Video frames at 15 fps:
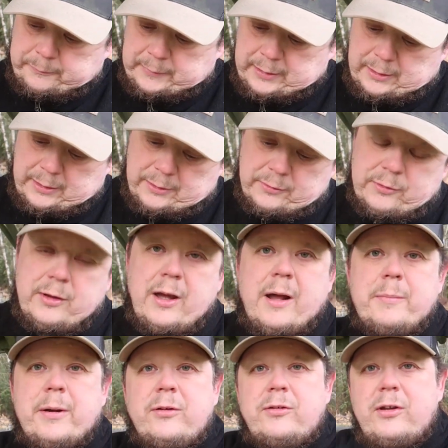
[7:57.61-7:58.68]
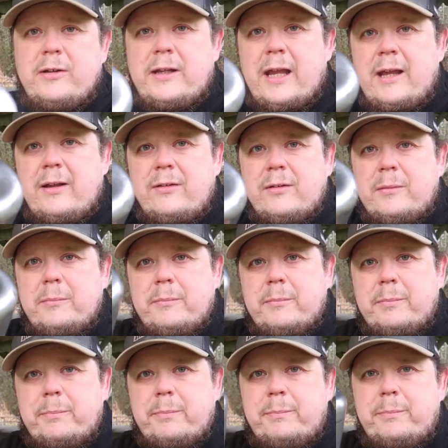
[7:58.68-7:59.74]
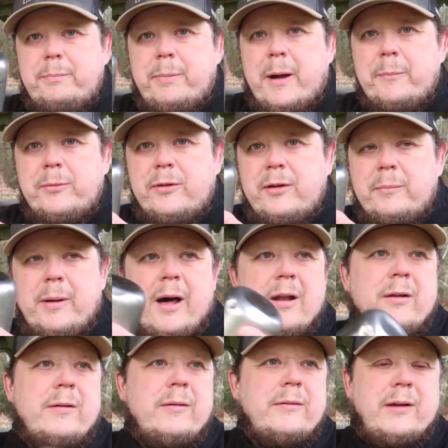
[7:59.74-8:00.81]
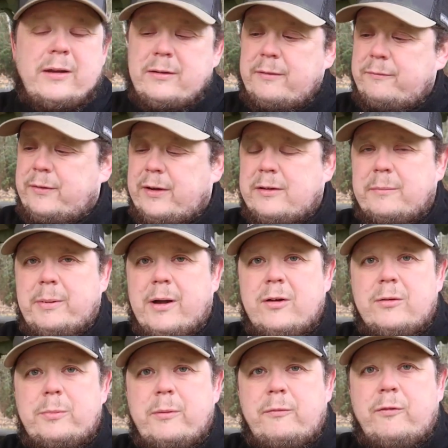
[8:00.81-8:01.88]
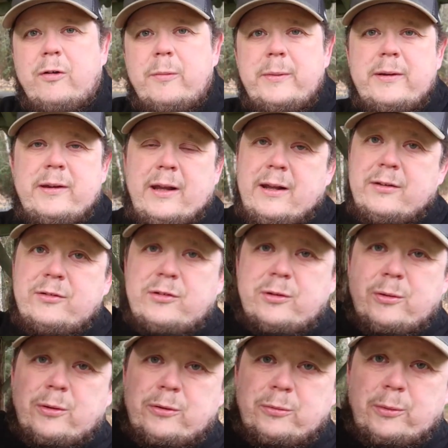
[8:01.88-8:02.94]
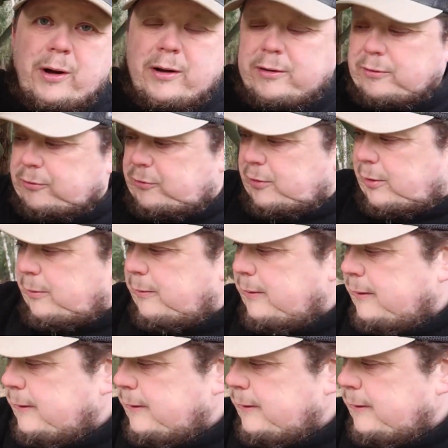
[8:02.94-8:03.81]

You know, it's got a bunch of dings and bumps in the bottle. Doesn't affect the bottle's performance, and it still holds water. So,